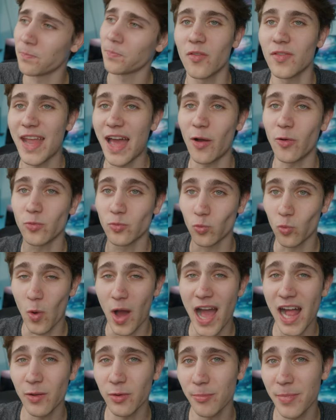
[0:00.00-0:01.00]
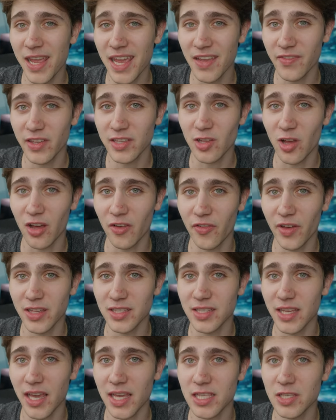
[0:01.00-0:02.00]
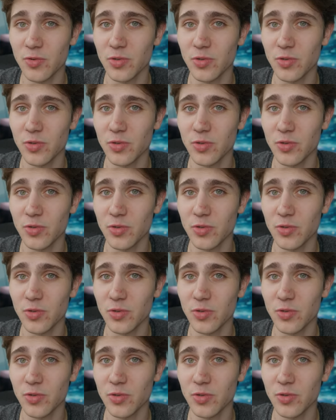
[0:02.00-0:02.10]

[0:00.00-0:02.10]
Now, while we're making this off ice dance